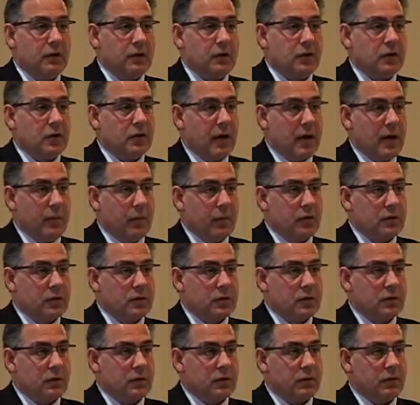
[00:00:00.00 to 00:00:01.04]

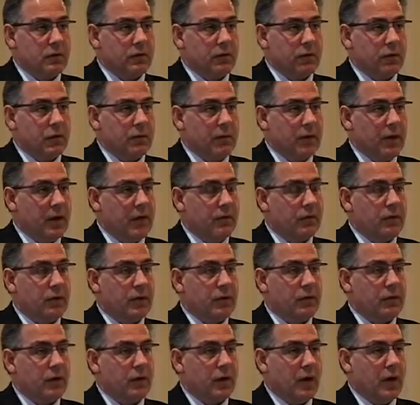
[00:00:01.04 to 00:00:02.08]
disclaimers for the
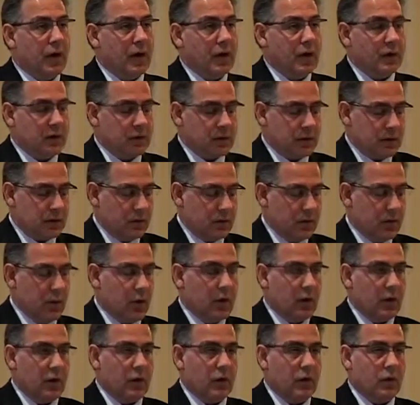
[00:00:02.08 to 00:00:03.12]
benefit of clients,
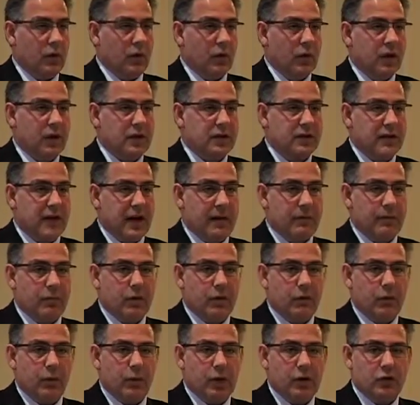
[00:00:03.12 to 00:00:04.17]
a
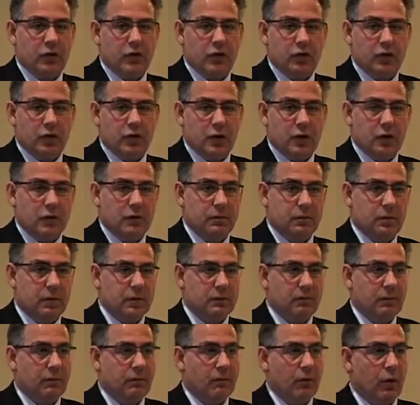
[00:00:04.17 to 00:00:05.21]
sample of which
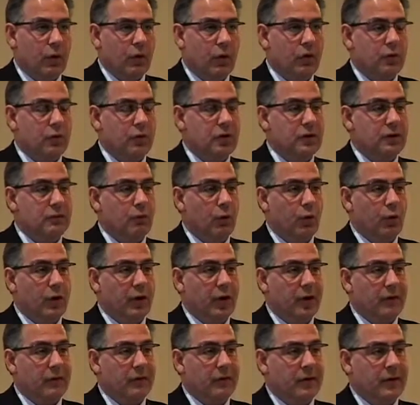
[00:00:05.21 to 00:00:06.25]
is before you this
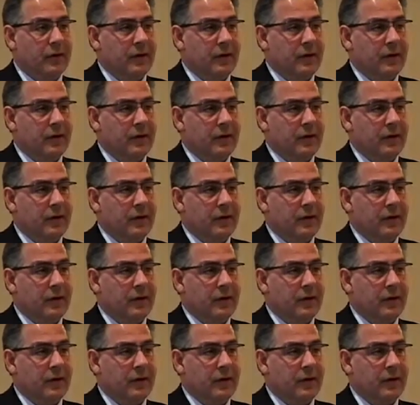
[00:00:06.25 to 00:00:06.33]
morning.